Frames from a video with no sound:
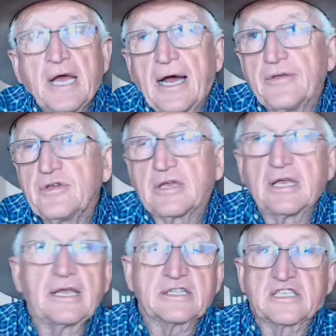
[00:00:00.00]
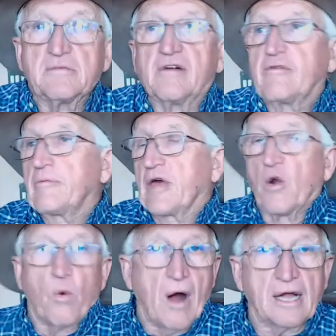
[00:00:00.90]
Uh, you can get some of them
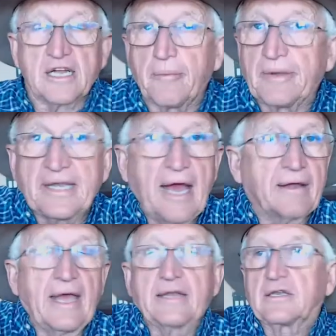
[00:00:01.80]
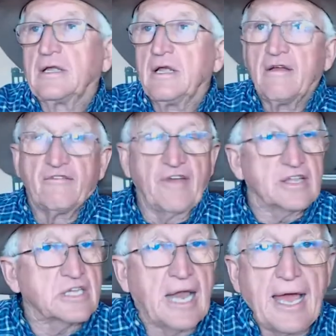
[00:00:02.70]
that'll walk up and down that
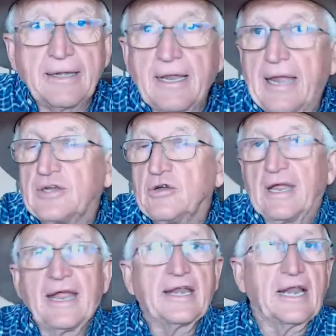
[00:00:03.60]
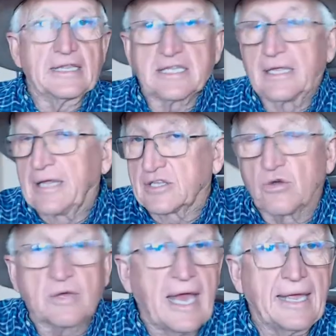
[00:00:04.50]
fence line and do it endlessly. That's
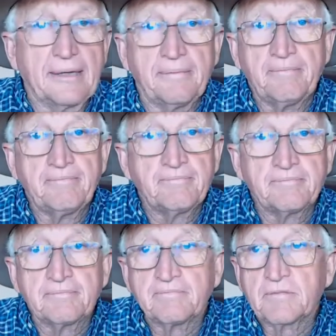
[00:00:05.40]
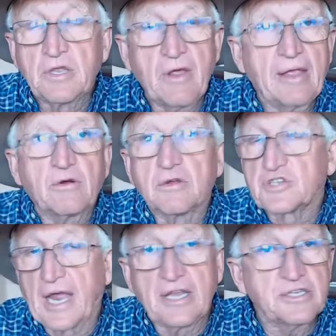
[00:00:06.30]
okay. You ain't going
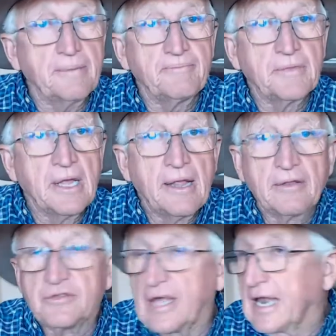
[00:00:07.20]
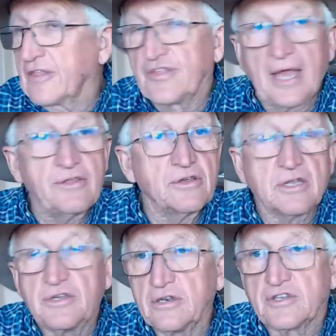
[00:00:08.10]
to change it. Not a thing you
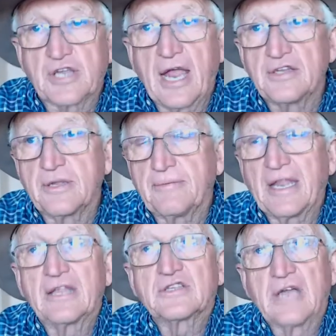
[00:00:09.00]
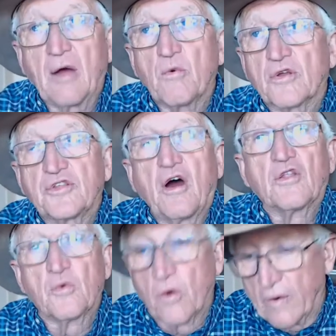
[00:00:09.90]
can do to change it, and it's not worth all
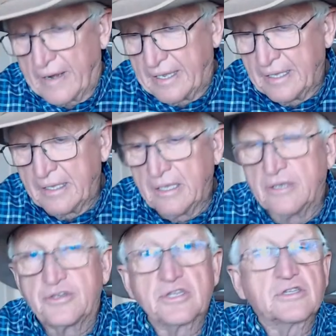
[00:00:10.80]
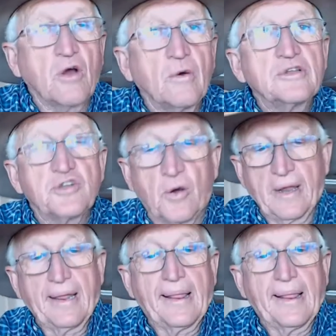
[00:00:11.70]
the worry. Just go enjoy.